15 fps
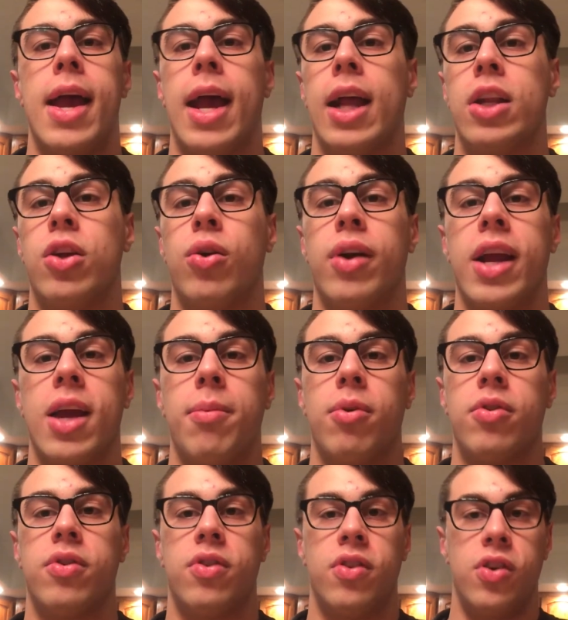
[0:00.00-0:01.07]
And you're
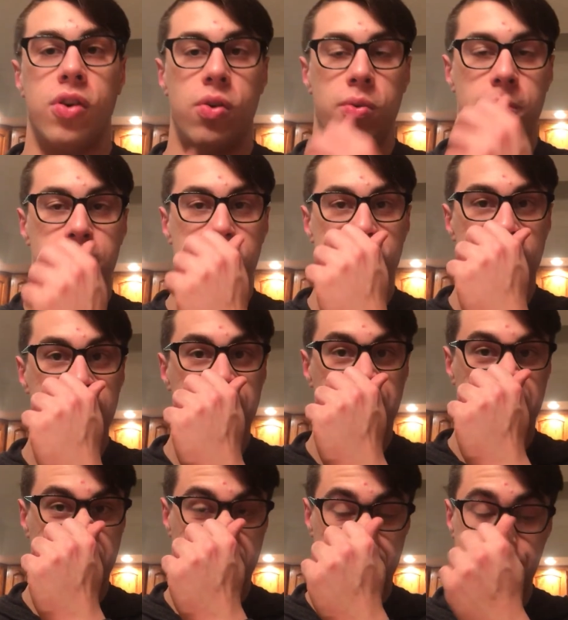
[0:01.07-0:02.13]
able to be
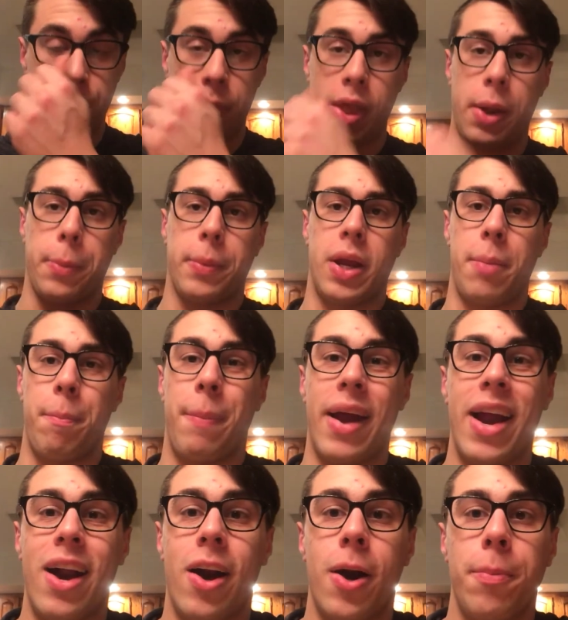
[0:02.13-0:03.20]

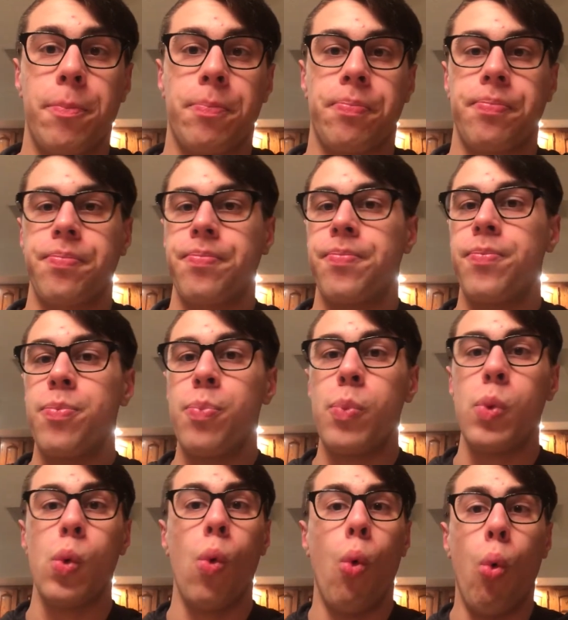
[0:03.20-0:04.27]
impaired
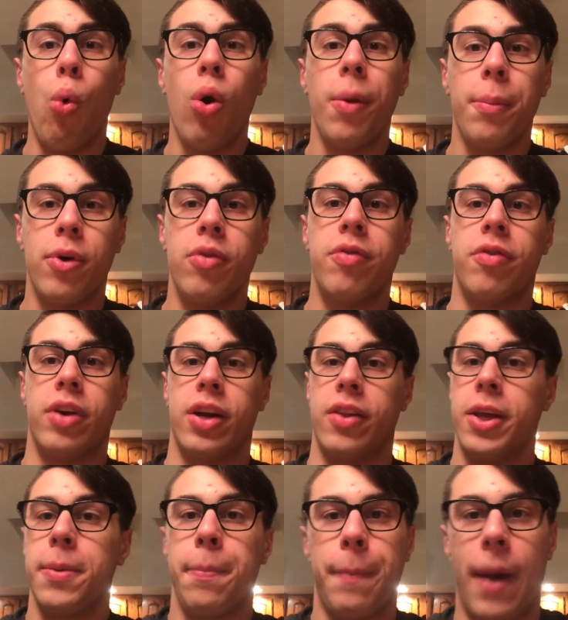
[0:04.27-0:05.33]
or move
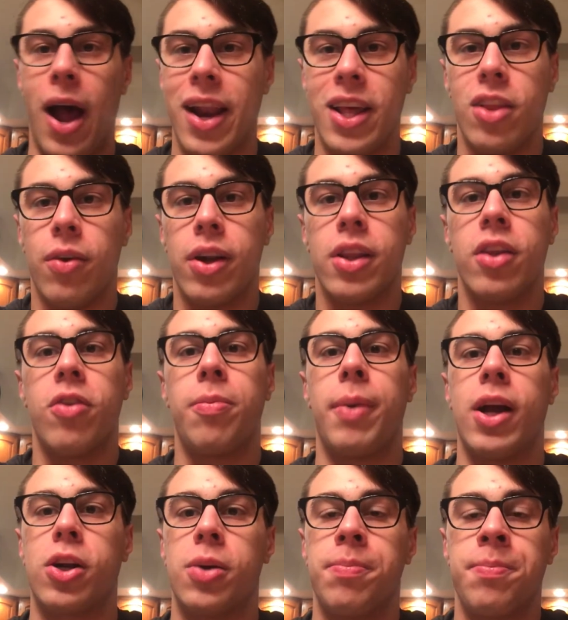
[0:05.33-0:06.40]
freely on either end of the
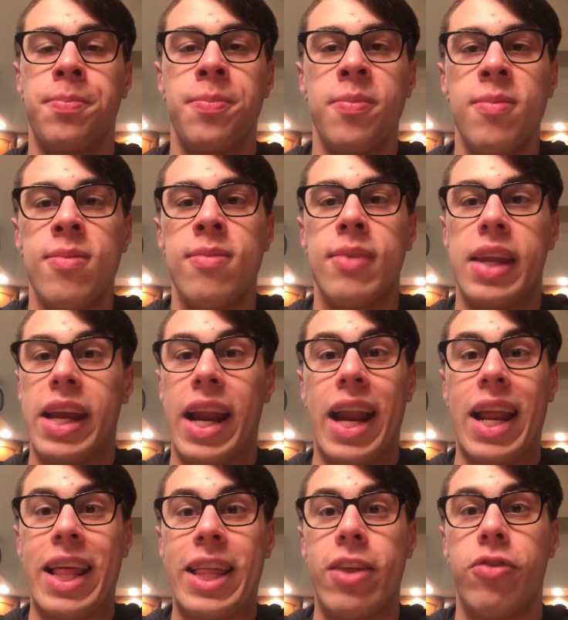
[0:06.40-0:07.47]
spectrum in
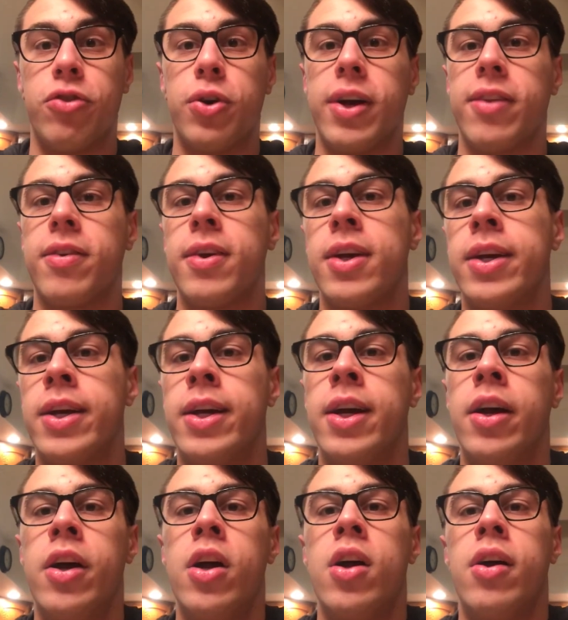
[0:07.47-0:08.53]
any of these joints.
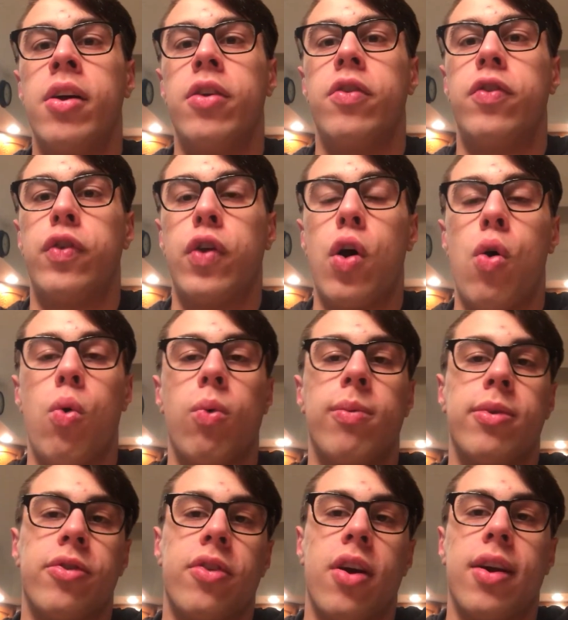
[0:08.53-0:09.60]
So
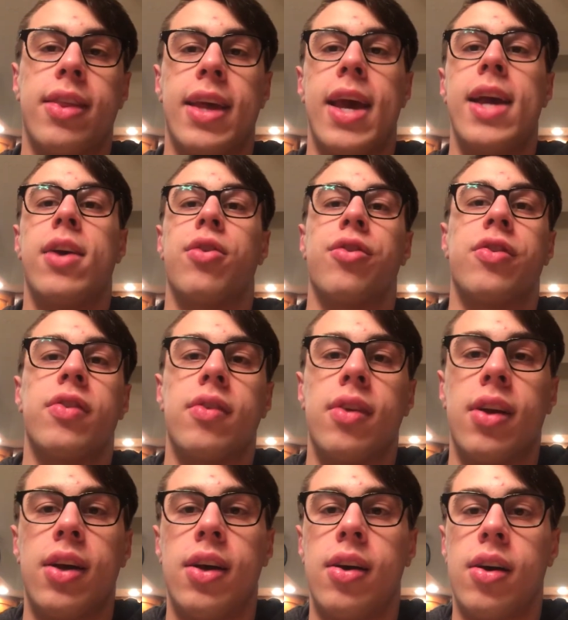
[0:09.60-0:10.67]
we'll start at the ankles.
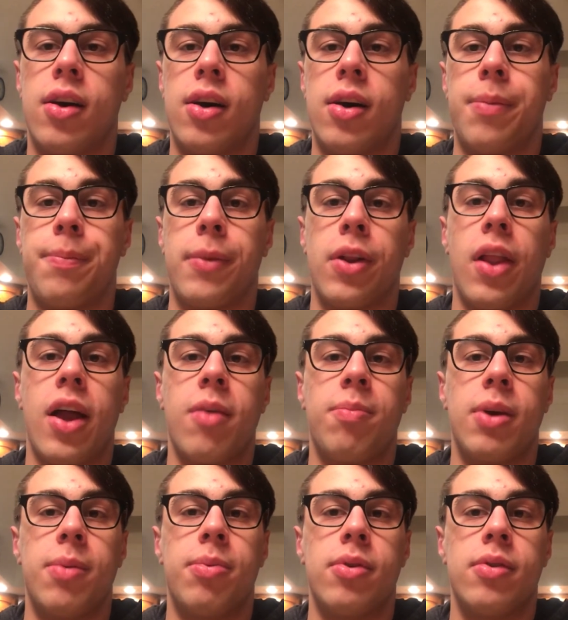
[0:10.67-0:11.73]
A lot of
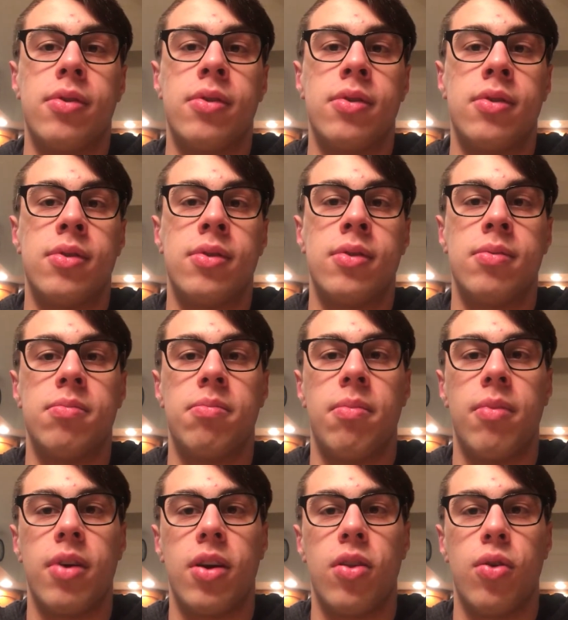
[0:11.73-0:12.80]
people,
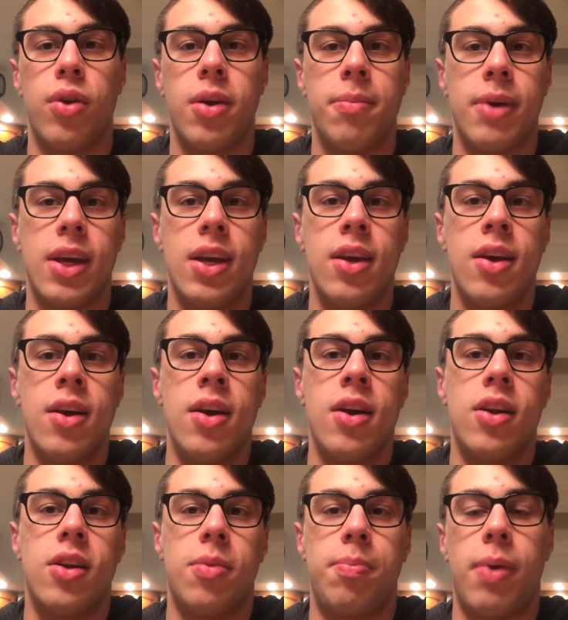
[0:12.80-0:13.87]
including me,
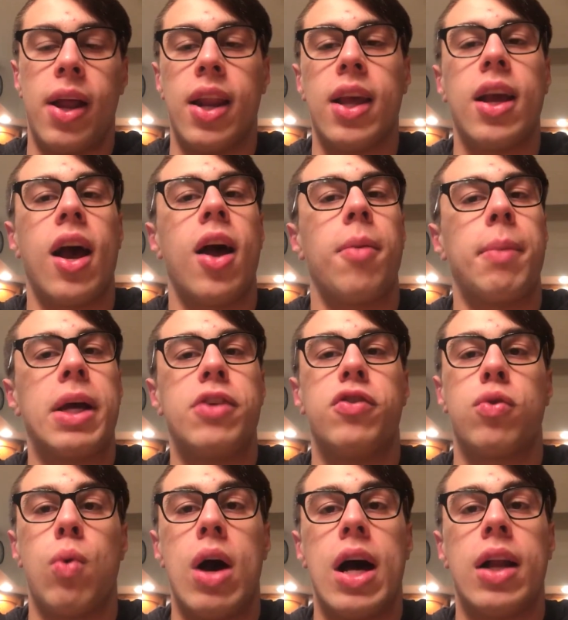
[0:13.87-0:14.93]
depending on my
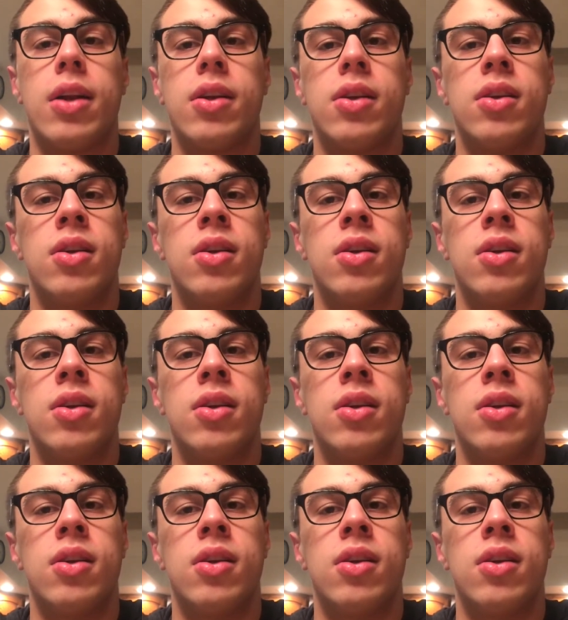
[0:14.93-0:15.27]
squat